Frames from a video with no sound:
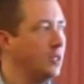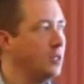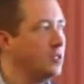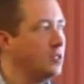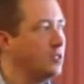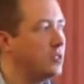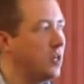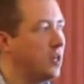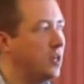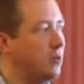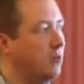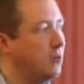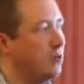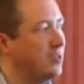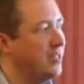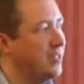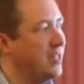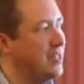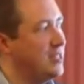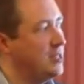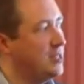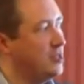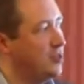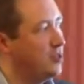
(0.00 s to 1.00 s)
So this
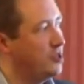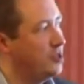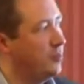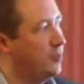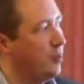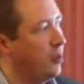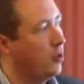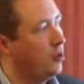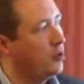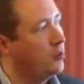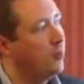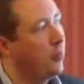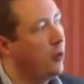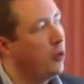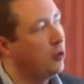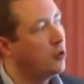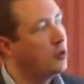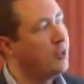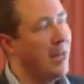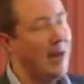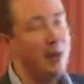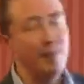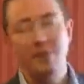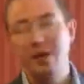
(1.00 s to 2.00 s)
leads us on to blogs.
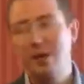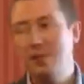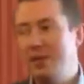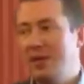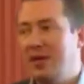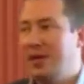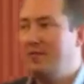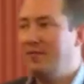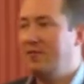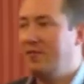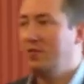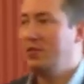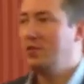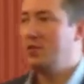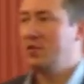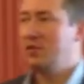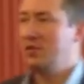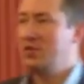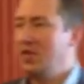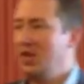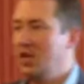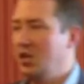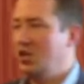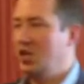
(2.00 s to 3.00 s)
Blogs can be a big influence on
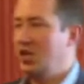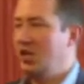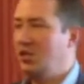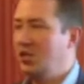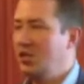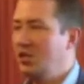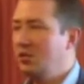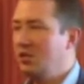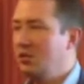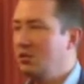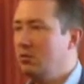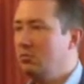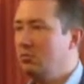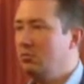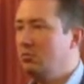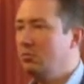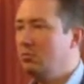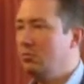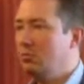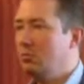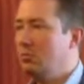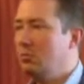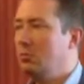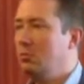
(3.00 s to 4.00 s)
the search engines.
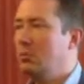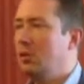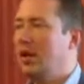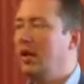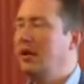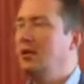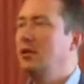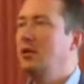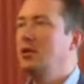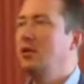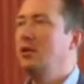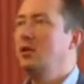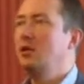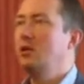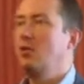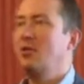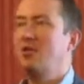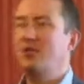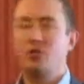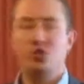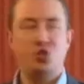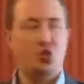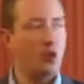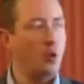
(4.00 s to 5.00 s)
Okay?
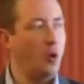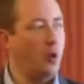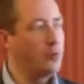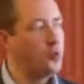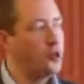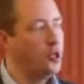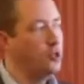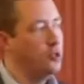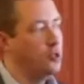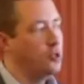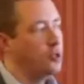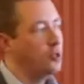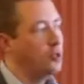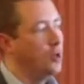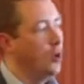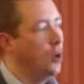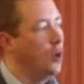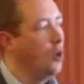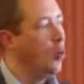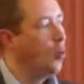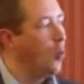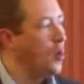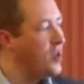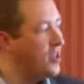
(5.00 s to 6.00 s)
We've got 2 options.
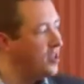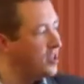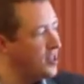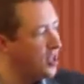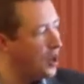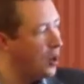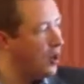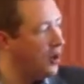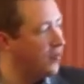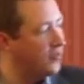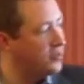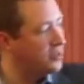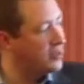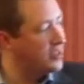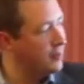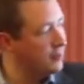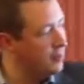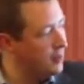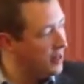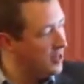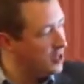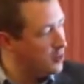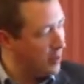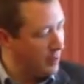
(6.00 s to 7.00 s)
We can go off to some
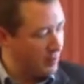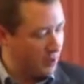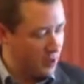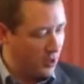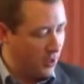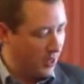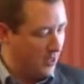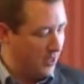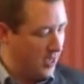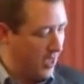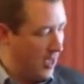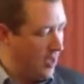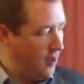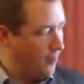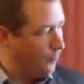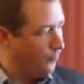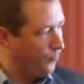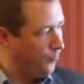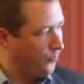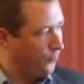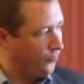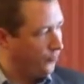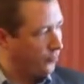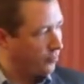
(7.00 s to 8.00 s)
of these websites here,
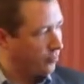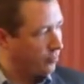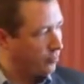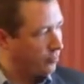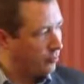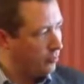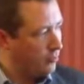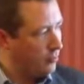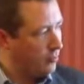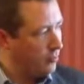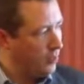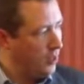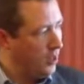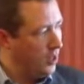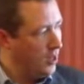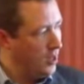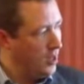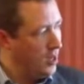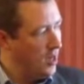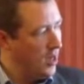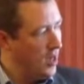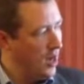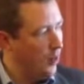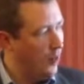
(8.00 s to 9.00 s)

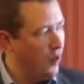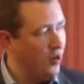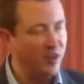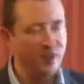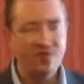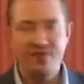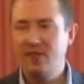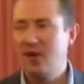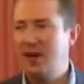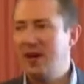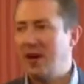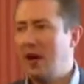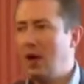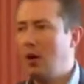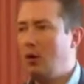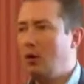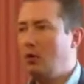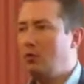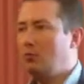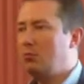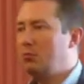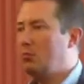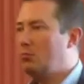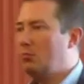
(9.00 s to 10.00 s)
and we can find out
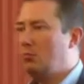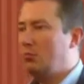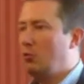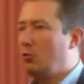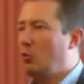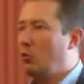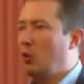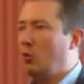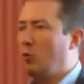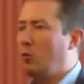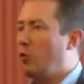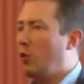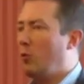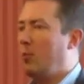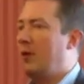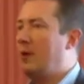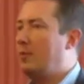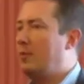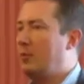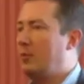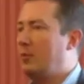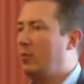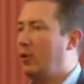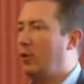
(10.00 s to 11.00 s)
what
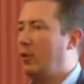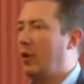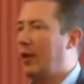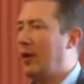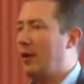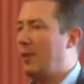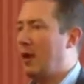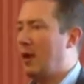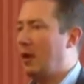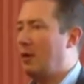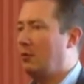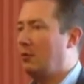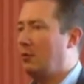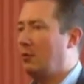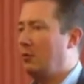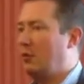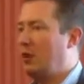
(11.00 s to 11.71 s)
people are blogging about.